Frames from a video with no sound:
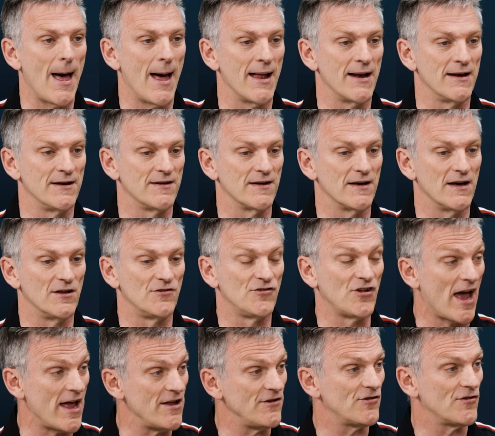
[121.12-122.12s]
and uh,
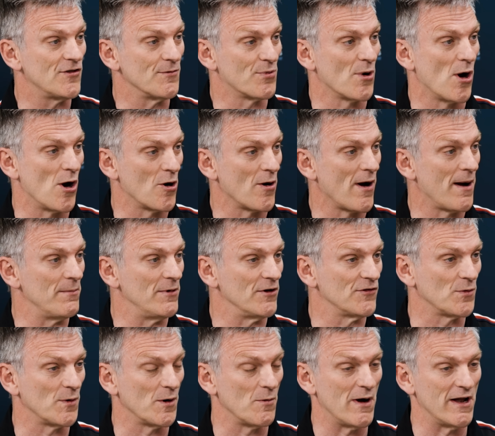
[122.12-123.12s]
changed the programme
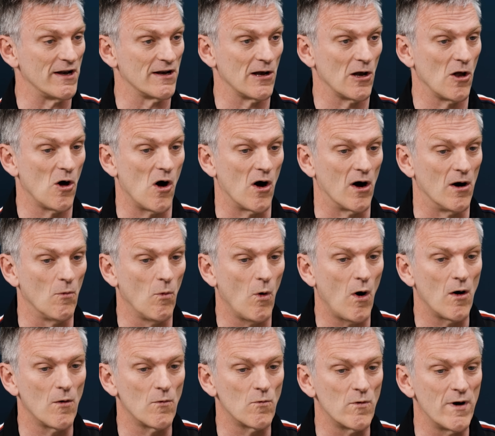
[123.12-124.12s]
as we went along. And
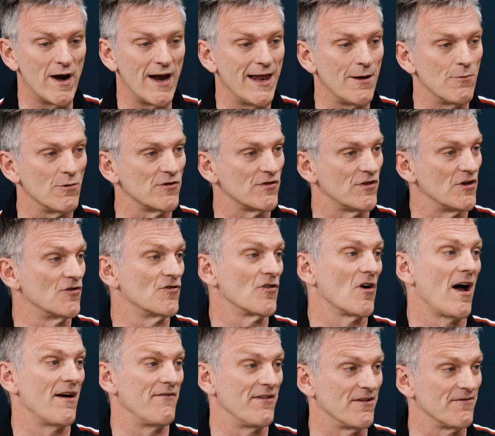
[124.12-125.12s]
what really was the
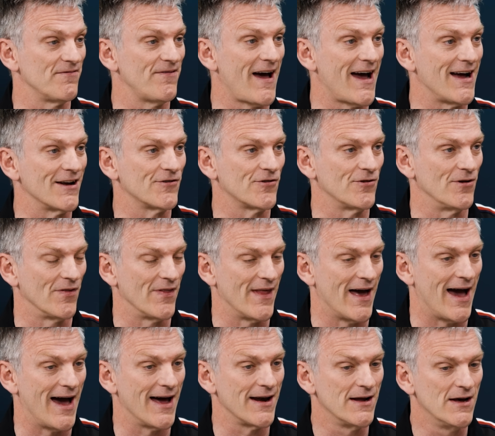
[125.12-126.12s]
driving factor on
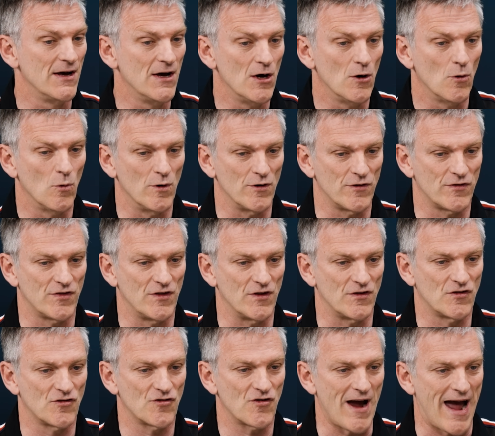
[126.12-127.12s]
that was the
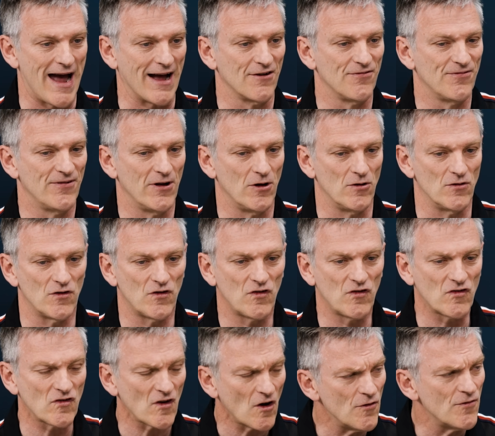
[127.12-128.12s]
track felt
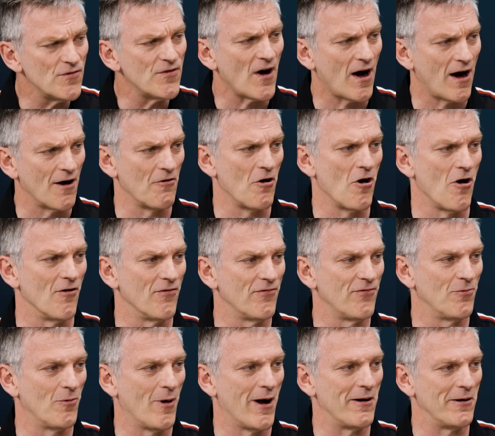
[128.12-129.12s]
so far
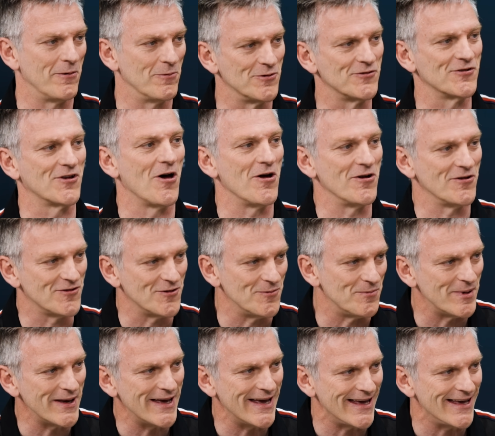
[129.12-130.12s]
off where it was going to
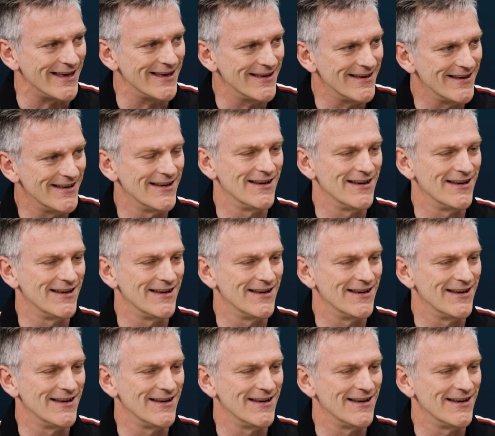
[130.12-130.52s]
be